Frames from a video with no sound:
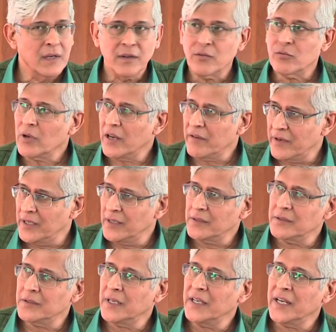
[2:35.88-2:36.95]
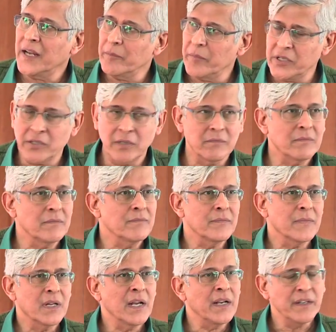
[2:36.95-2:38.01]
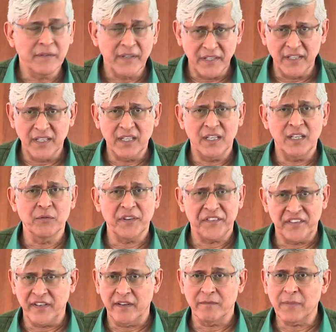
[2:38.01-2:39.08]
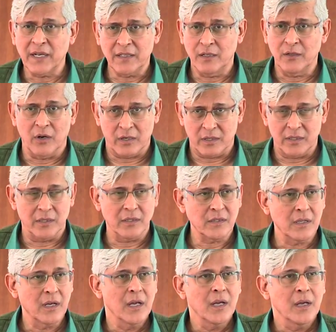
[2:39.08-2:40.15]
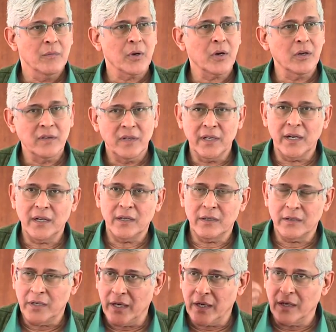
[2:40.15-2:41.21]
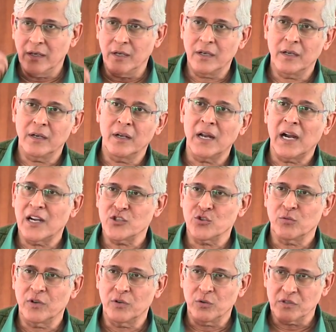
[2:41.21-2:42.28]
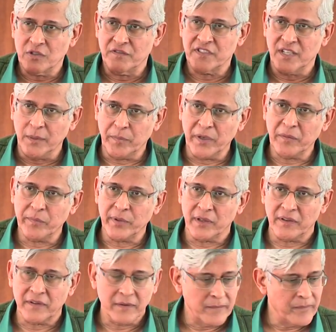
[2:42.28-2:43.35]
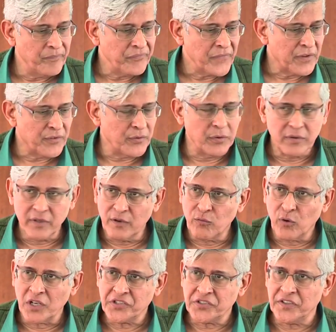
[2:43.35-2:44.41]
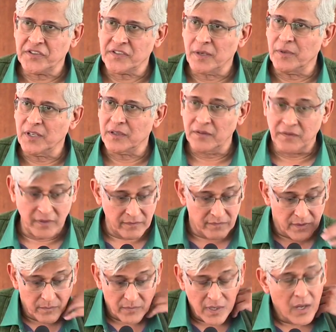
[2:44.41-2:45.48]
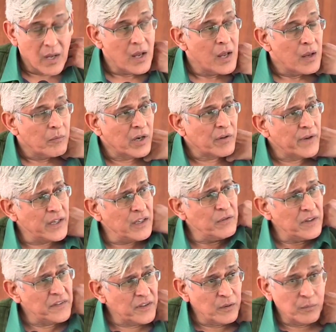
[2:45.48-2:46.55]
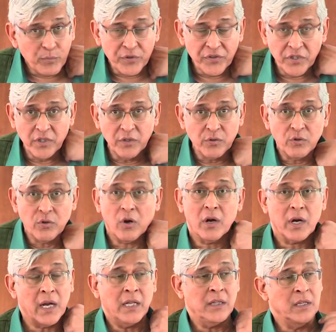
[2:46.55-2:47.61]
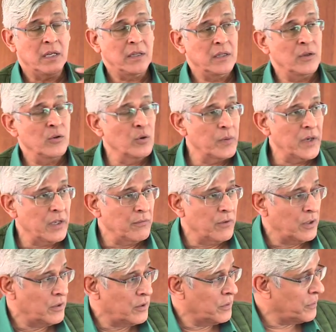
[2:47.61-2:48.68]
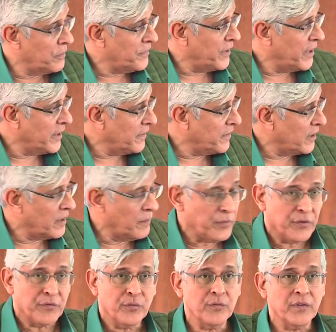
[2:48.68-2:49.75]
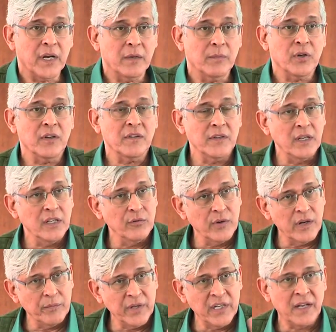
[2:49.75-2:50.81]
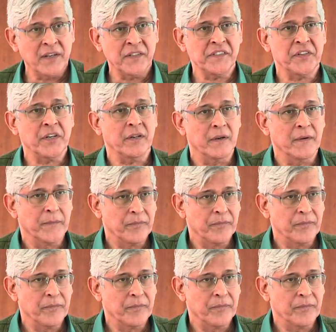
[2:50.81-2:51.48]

So I went and I met him. Anyway, he, he was saved by the doctors because he had taken a large overdose of sleeping pills. So they washed his stomach, they saved him. But when he was in a position to talk, and then nobody wanted to say it is attempted suicide because then he would have been arrested.